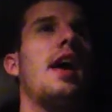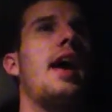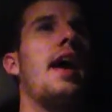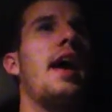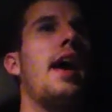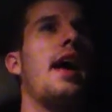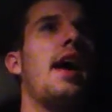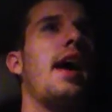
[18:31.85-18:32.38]

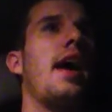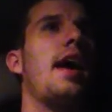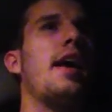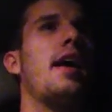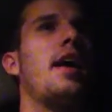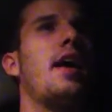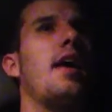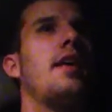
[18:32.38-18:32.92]

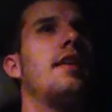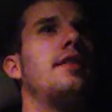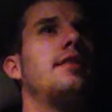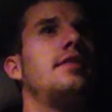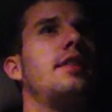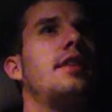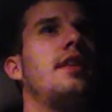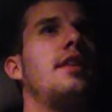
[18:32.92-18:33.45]

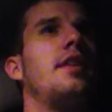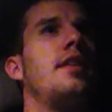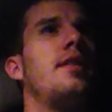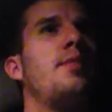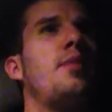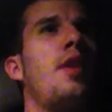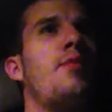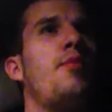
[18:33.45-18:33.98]
And
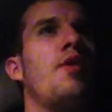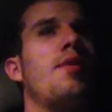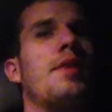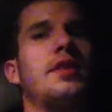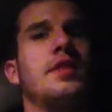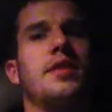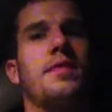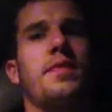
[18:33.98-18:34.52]
bought more
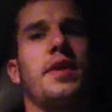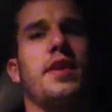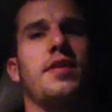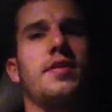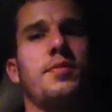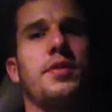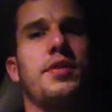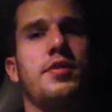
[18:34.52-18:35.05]
wrestling
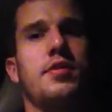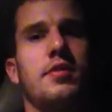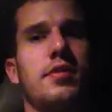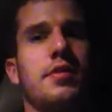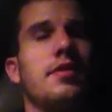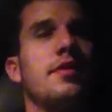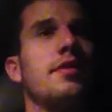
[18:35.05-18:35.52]
figures, which...